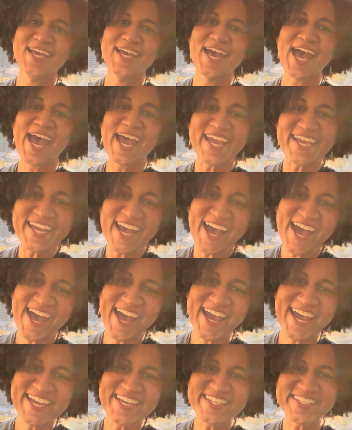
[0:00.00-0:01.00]
Hi
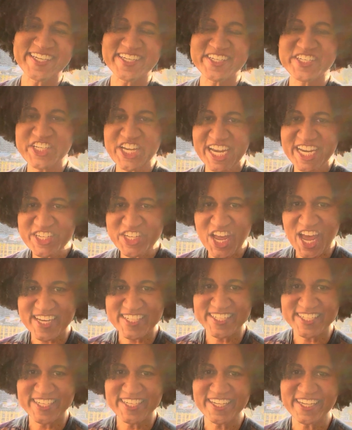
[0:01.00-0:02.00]
guys, Jade
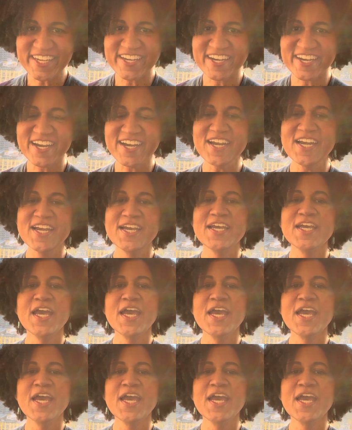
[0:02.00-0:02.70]
Johnson here.